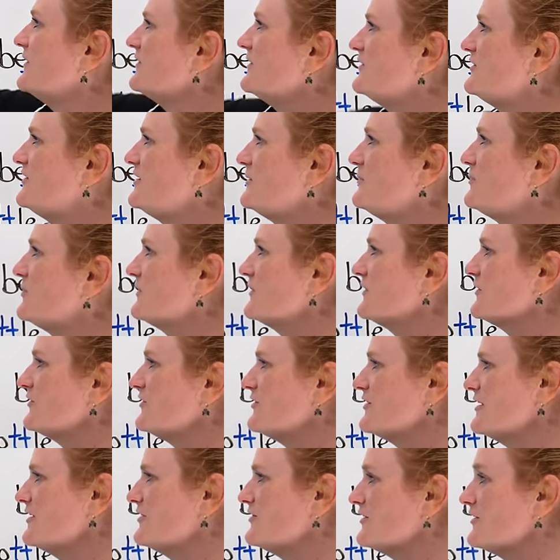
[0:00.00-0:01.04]
the T
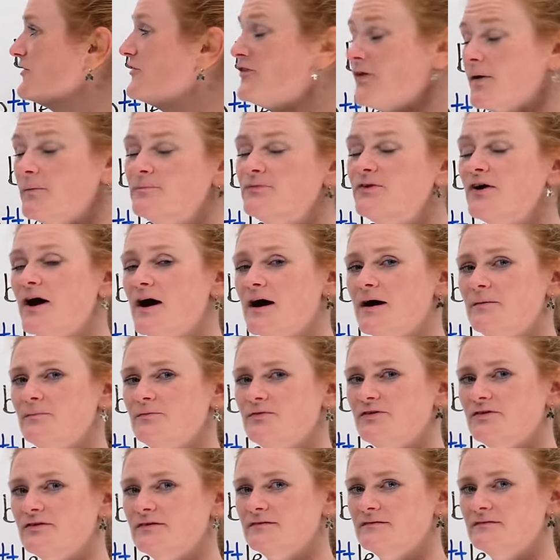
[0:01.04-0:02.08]
pronunciation.
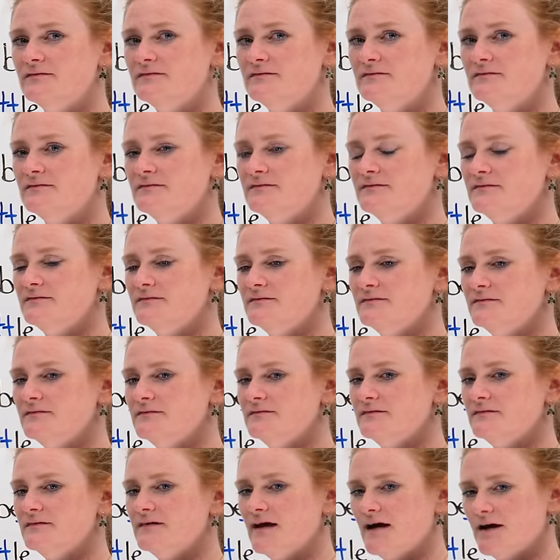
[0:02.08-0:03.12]
Sometimes,
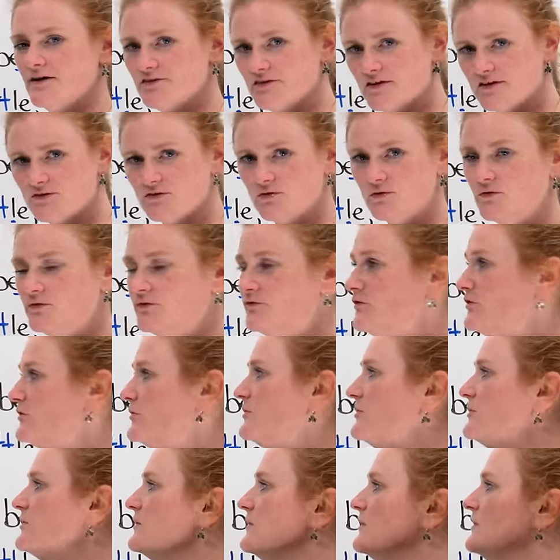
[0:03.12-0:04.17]
as I told
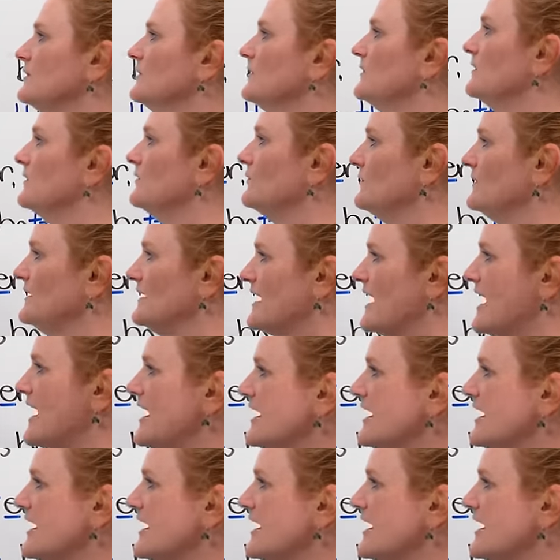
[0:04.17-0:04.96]
you, we